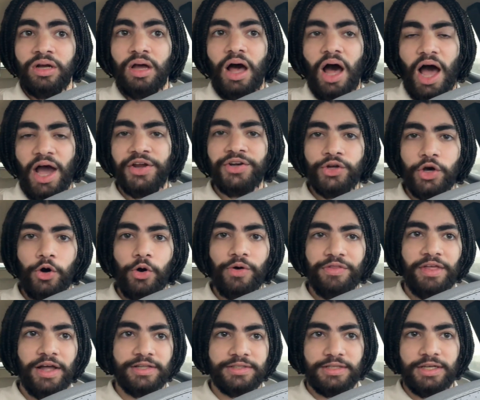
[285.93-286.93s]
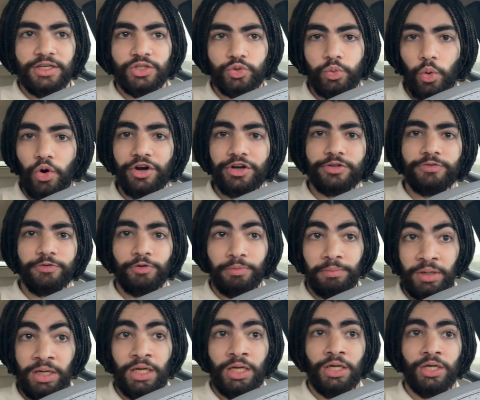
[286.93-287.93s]
I know that it worked for
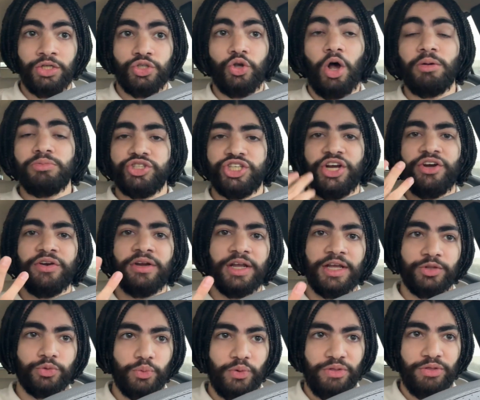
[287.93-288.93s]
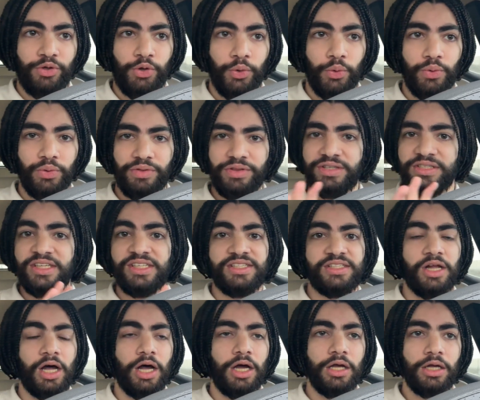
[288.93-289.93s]
me, so I'm sharing it with you. This is
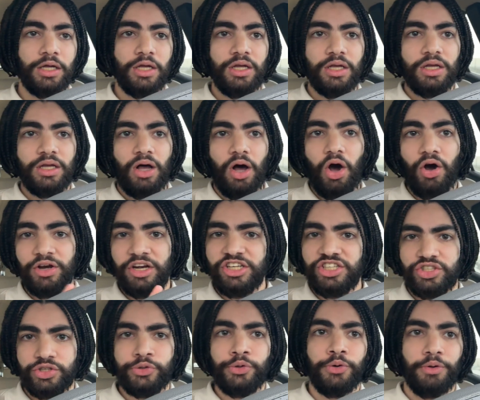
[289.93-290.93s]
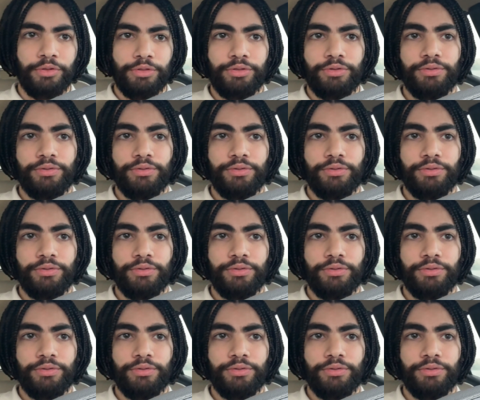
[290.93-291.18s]
the honest truth.